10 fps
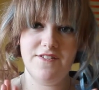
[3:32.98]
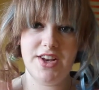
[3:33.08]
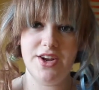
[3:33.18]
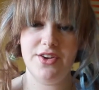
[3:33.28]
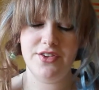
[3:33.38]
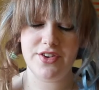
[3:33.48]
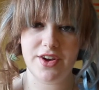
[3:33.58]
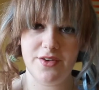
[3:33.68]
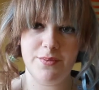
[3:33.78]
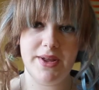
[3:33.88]
videos
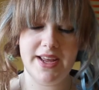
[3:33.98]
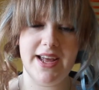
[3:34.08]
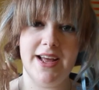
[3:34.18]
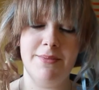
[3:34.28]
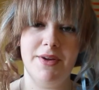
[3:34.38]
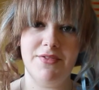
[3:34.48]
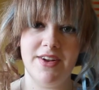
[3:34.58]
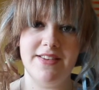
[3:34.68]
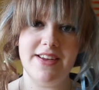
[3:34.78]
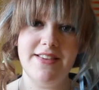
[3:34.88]
of me and my
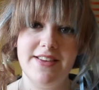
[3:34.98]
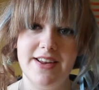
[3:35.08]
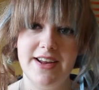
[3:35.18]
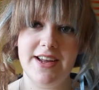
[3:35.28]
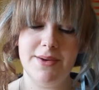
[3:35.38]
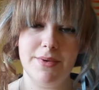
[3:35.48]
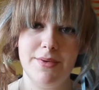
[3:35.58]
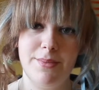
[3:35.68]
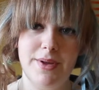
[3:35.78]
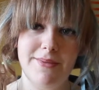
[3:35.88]
friends yesterday
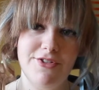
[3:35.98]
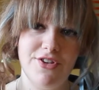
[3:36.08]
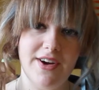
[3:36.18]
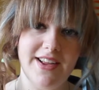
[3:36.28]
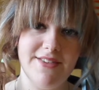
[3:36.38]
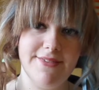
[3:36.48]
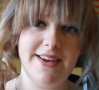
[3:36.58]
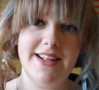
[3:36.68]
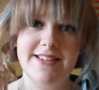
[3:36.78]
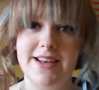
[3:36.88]
when we were trying the
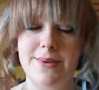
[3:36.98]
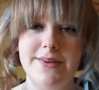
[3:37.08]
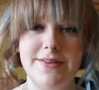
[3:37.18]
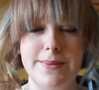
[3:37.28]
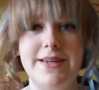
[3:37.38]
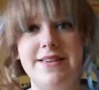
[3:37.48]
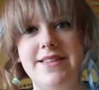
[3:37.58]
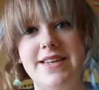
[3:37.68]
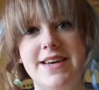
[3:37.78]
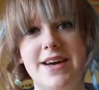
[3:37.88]
really sour sweets
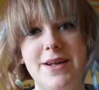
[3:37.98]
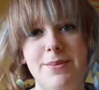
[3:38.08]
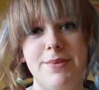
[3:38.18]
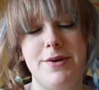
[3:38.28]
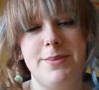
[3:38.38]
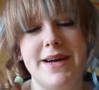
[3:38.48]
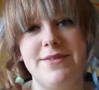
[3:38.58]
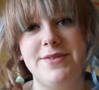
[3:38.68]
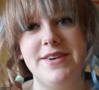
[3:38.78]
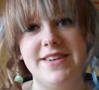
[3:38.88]
that Kyle brought
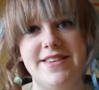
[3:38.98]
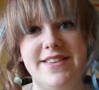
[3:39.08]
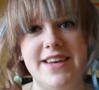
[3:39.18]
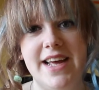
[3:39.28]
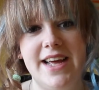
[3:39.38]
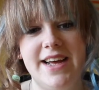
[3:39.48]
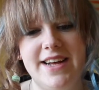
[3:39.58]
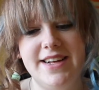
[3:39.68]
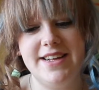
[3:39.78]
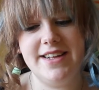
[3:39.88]
back for us.
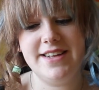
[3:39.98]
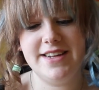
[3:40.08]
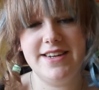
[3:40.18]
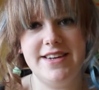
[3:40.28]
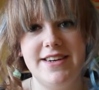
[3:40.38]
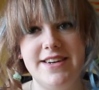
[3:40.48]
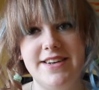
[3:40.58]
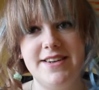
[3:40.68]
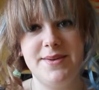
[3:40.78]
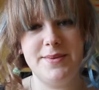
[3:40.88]
Ah,
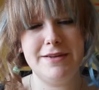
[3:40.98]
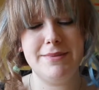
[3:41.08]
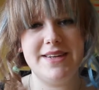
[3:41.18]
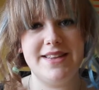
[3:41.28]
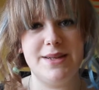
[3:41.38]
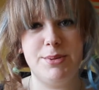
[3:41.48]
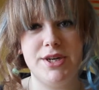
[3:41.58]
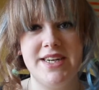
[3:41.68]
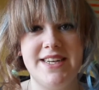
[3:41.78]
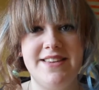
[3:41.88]
oh, don't we make the
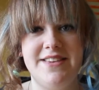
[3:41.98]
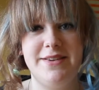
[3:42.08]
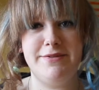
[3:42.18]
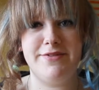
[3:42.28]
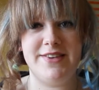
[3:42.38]
prettiest of